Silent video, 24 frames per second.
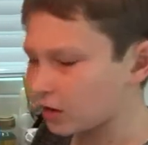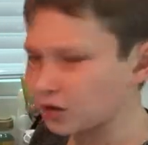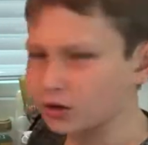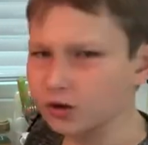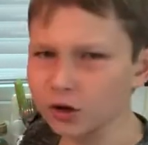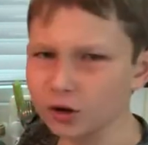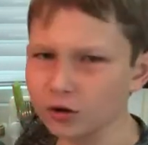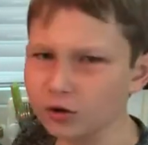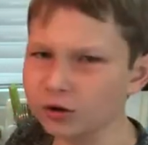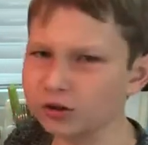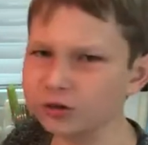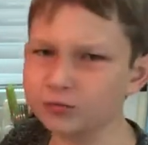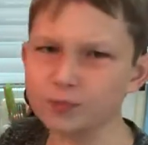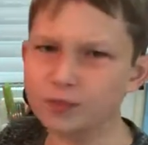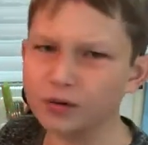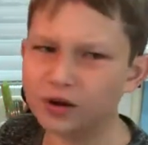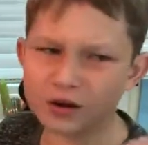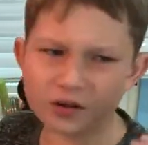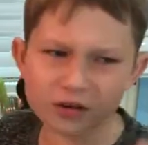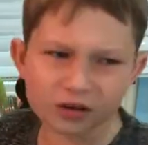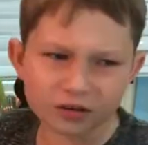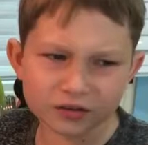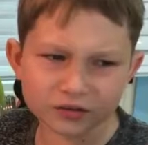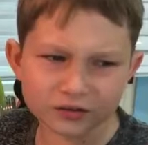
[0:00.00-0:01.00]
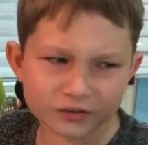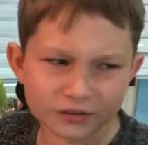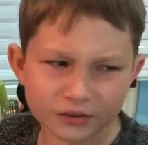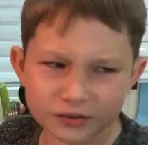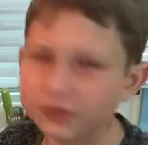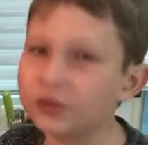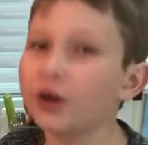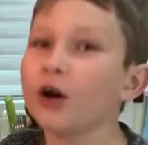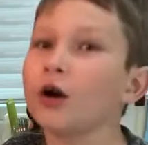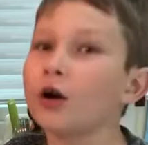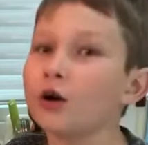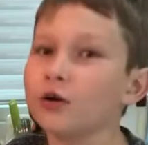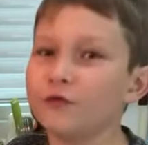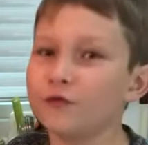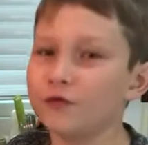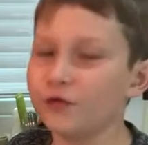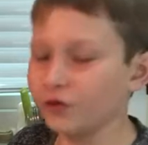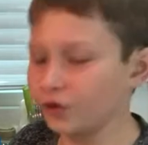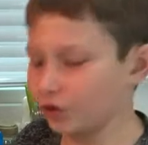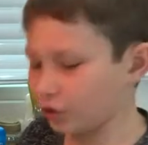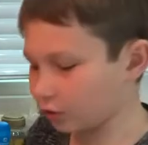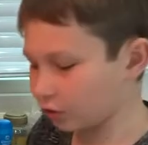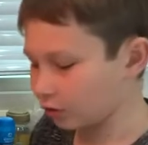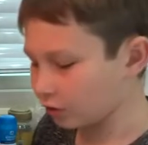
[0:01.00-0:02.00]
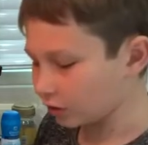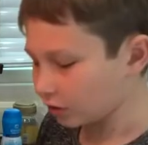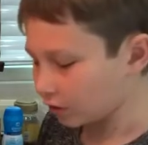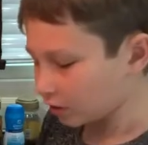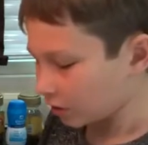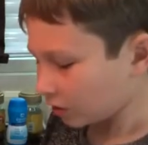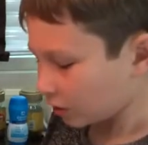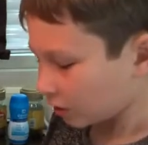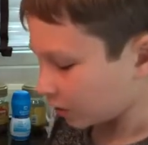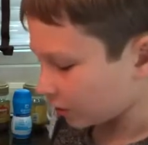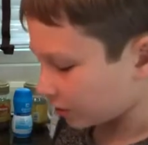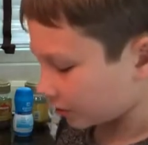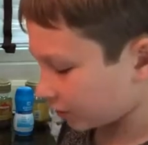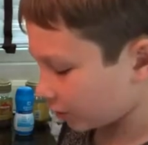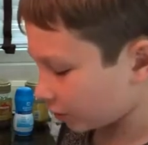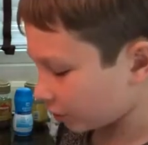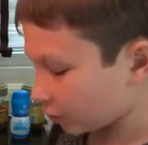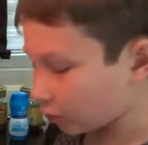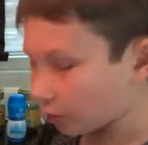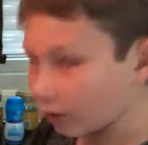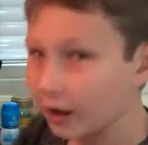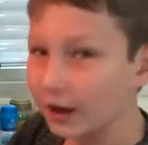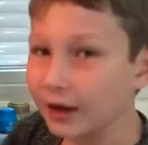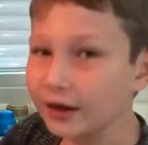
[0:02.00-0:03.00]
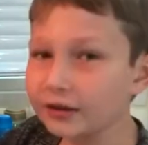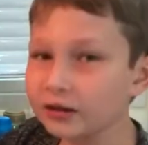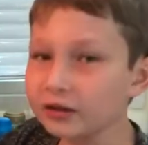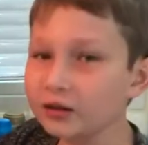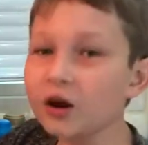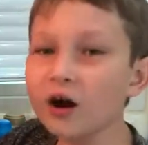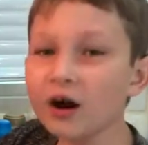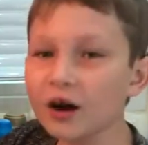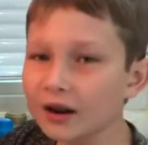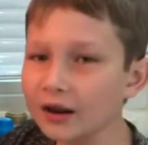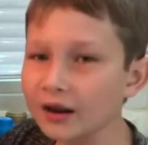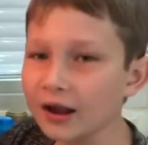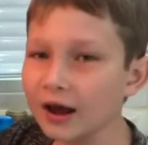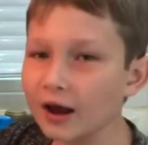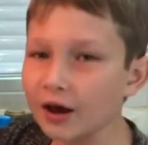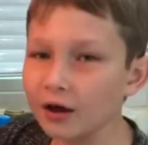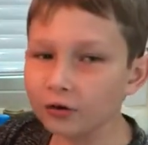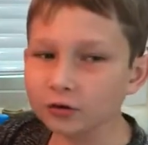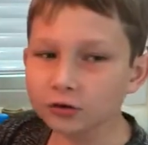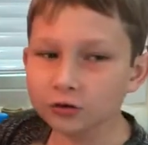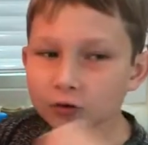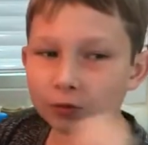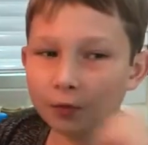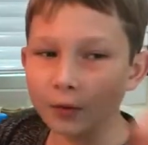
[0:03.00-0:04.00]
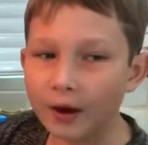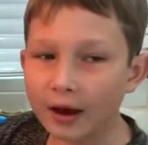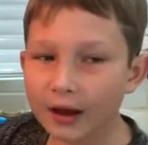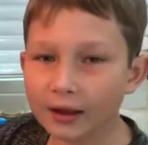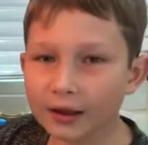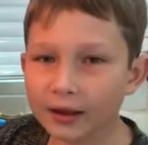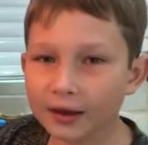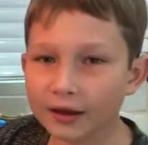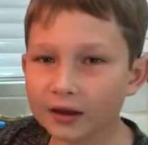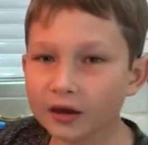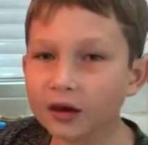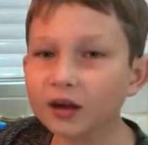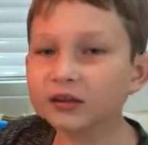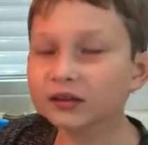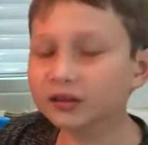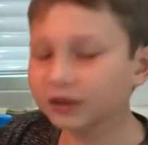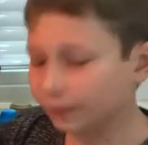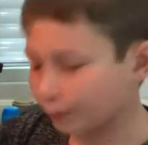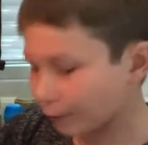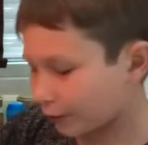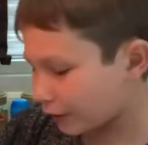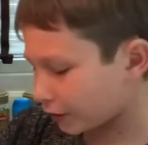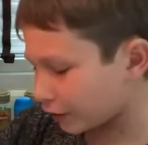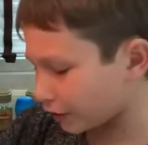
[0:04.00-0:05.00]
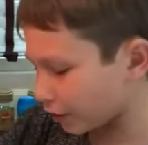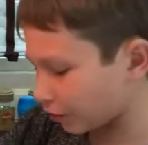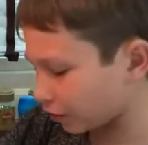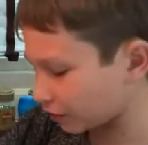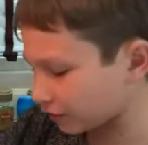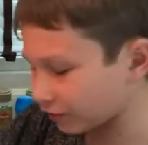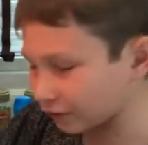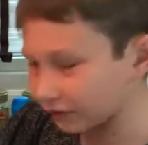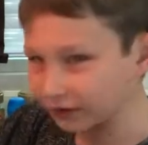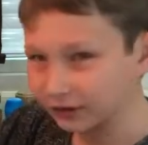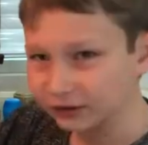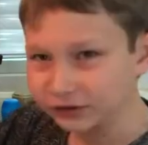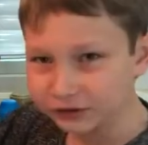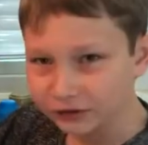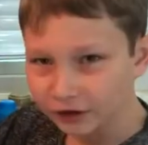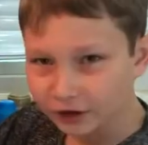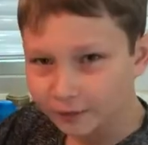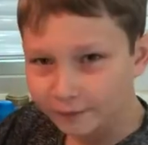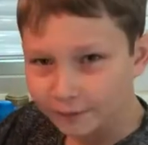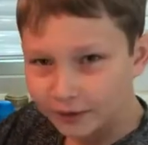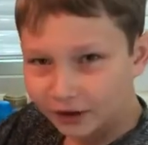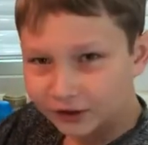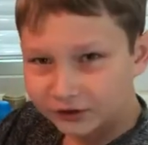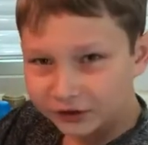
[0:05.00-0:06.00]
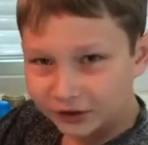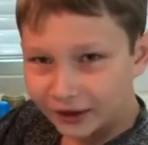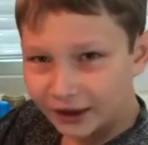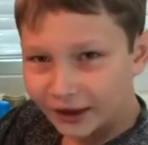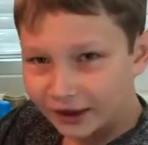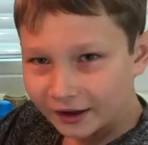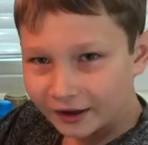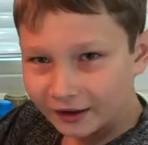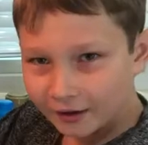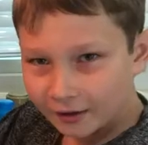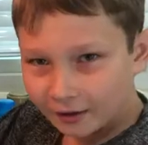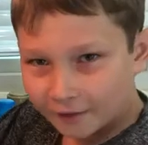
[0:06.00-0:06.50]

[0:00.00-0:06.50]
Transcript: No, it's because it's not good for you. So I got it out while I cut the video. So let's start mixing.